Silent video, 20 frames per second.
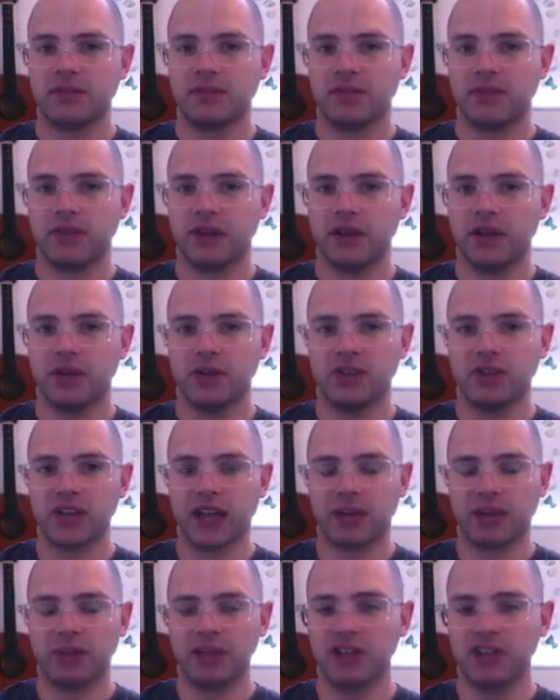he was
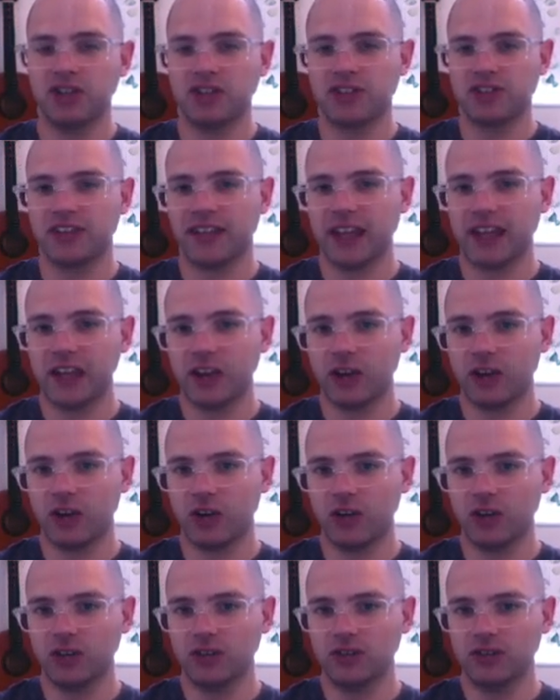happy just to get
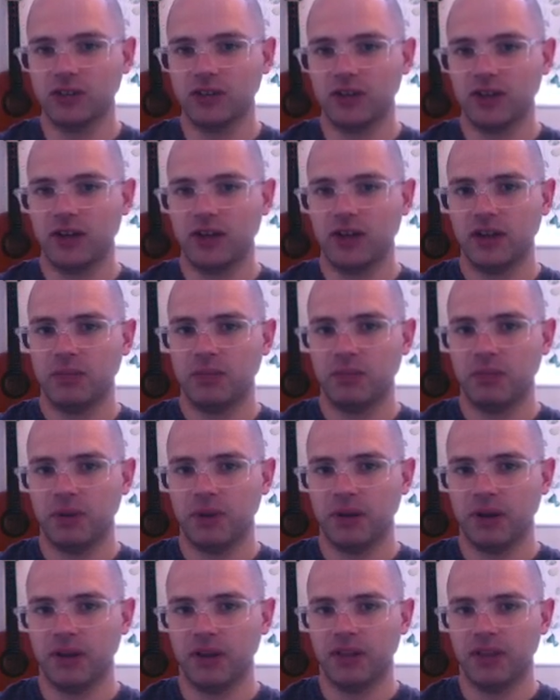along,
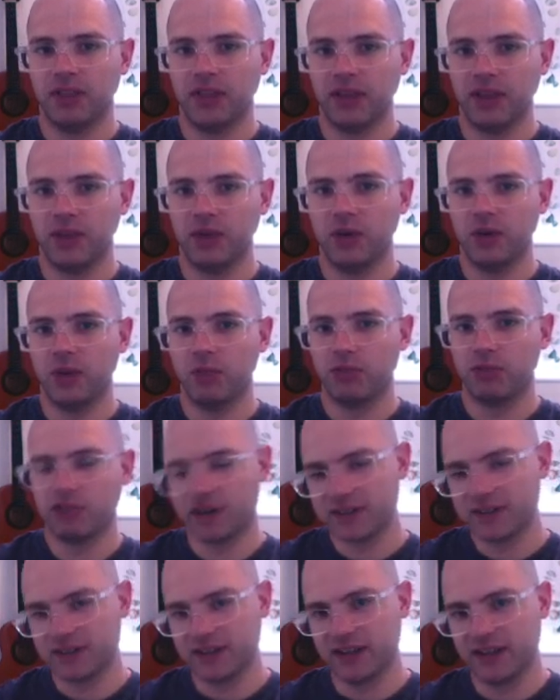but they were
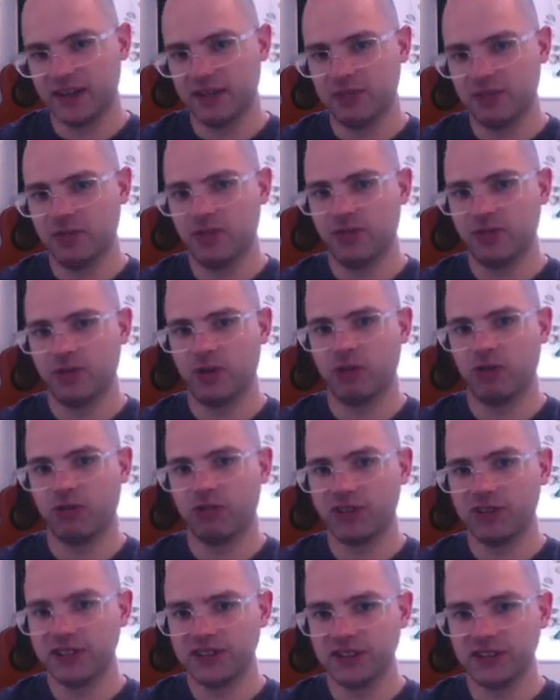pressing him for a
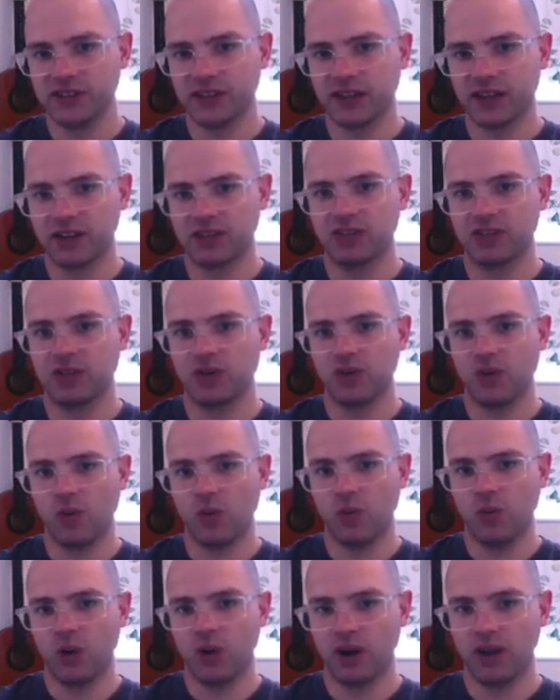reason as to
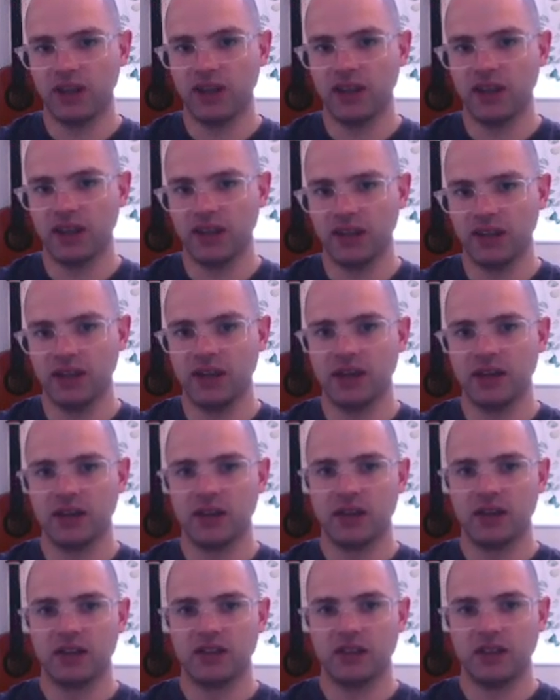why he
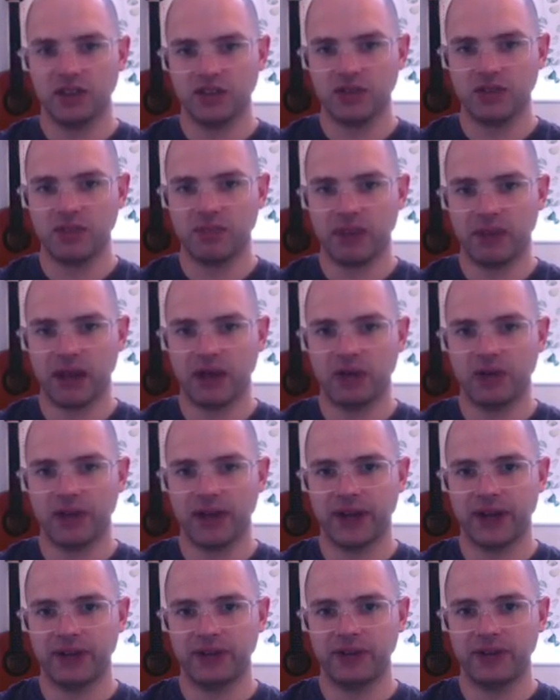doesn't bow
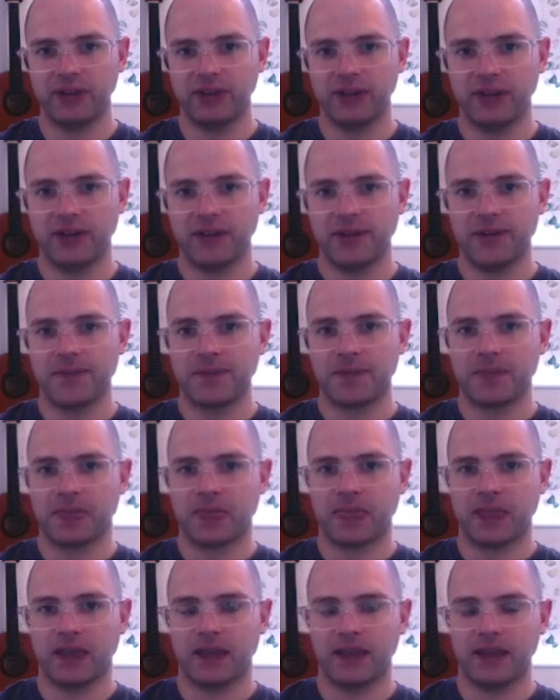down.
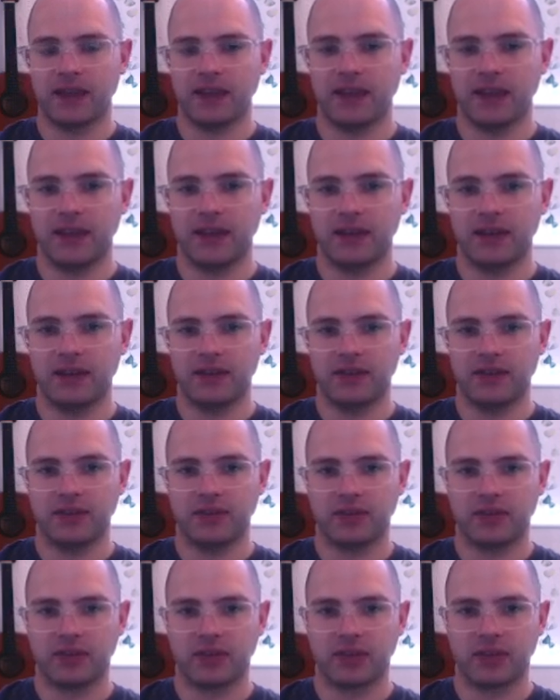And then
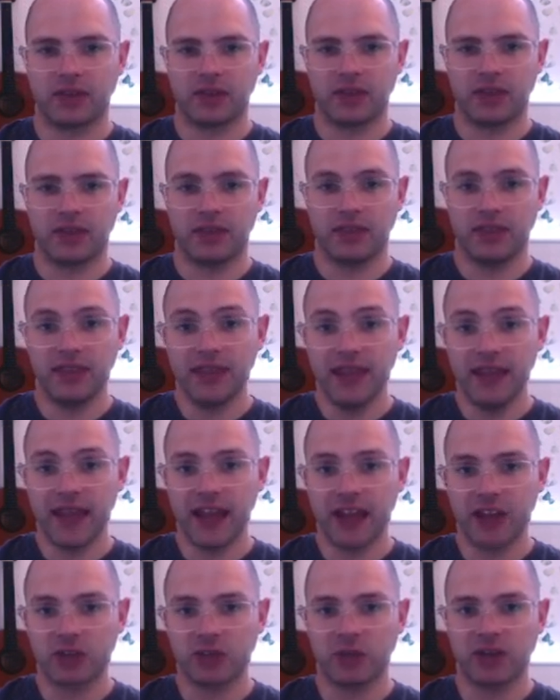the
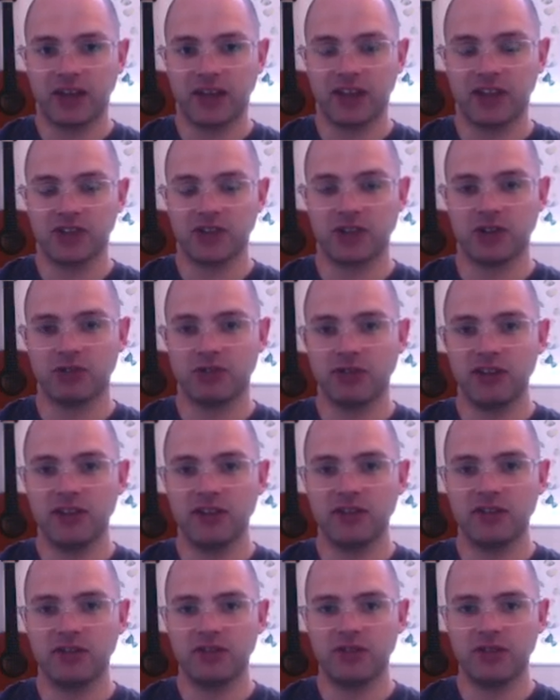explanation, the
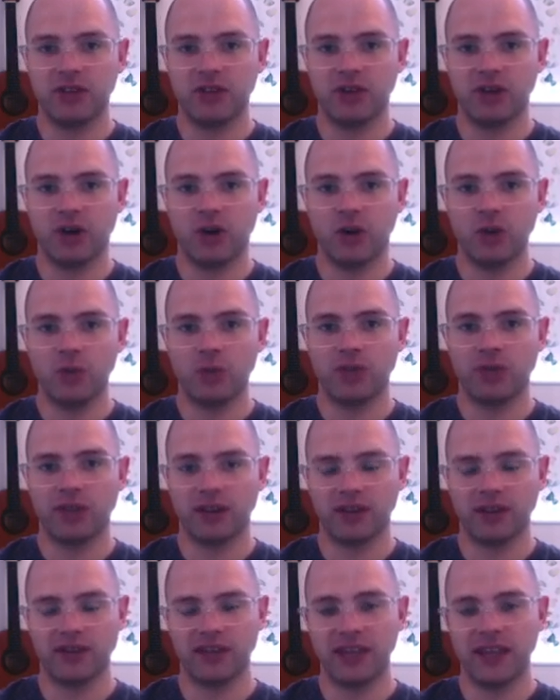reason for the hope
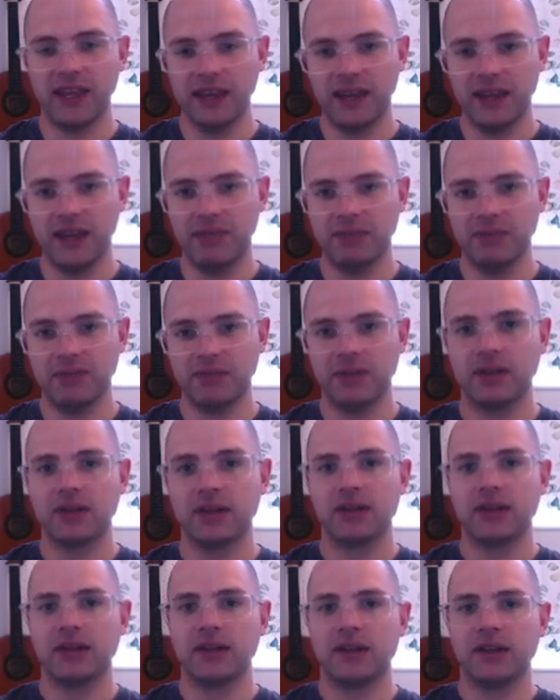that is in him,
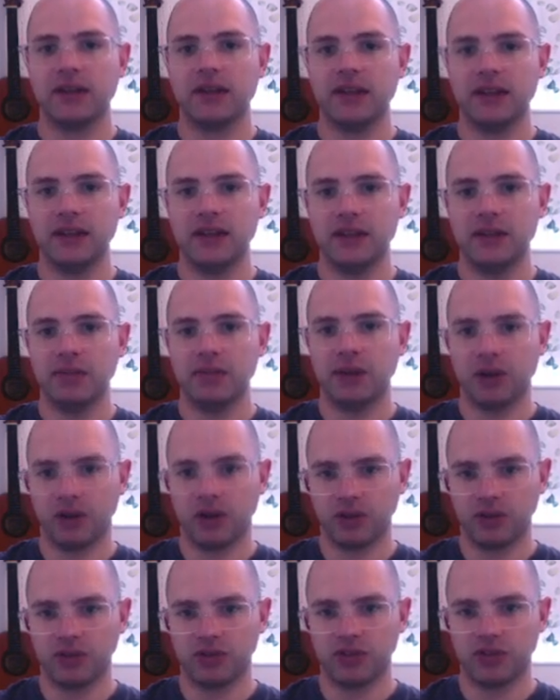he
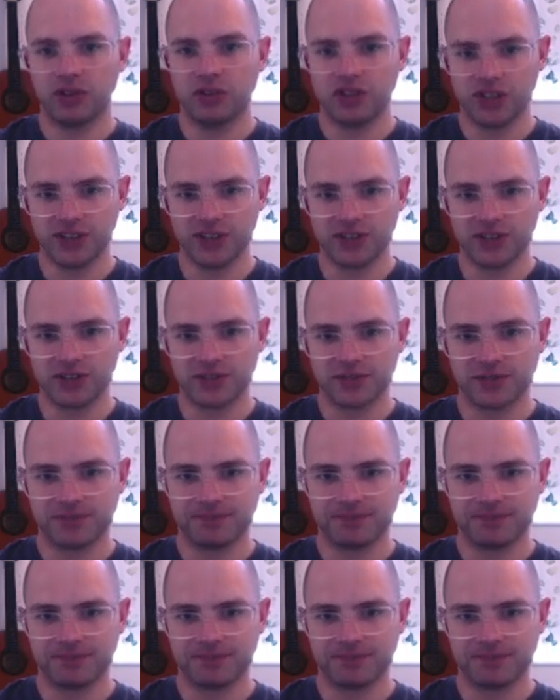belongs to Jesus.